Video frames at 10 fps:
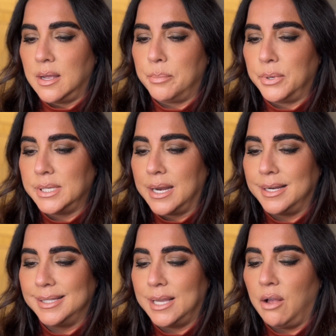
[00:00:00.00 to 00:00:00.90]
presented
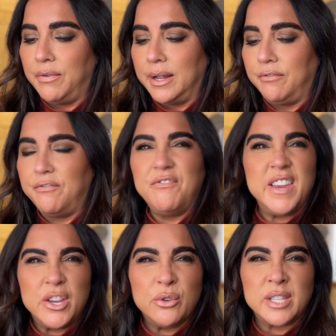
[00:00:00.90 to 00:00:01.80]
itself, and it
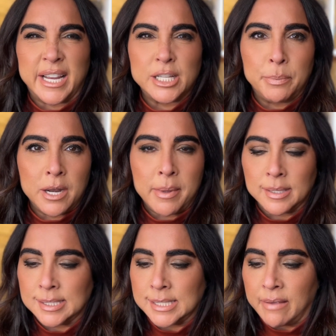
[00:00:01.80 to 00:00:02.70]
feels like it's been
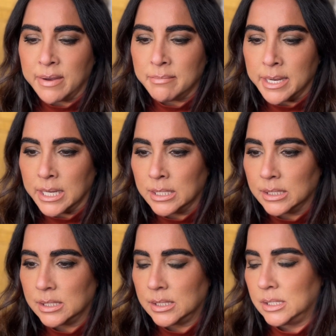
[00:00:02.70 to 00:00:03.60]
about 7
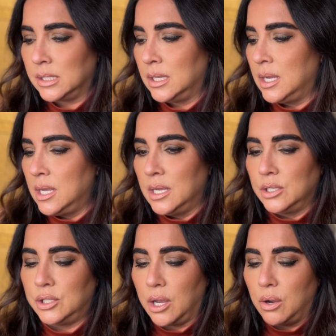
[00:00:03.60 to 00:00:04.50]
minutes.
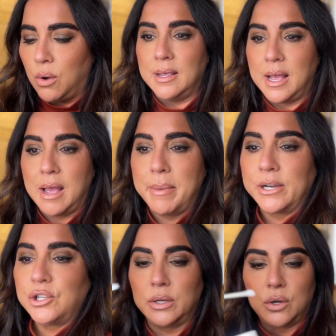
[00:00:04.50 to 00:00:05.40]
So I'm
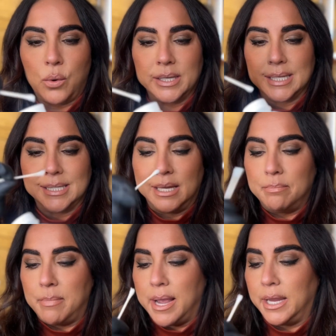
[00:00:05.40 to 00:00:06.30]
actually going to dip
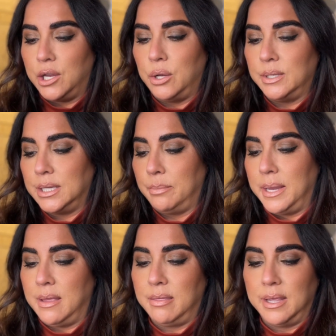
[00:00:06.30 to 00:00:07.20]
my Q-tip
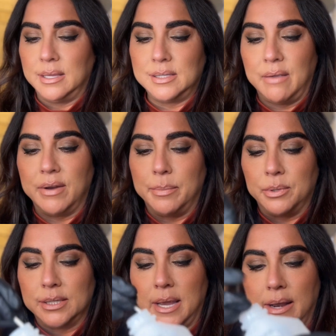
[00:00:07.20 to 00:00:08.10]
in the
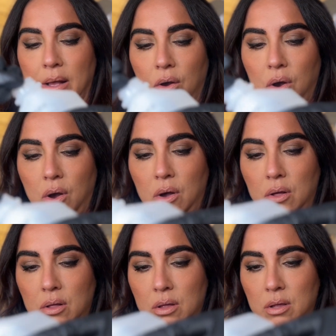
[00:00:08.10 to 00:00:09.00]
70% alcohol,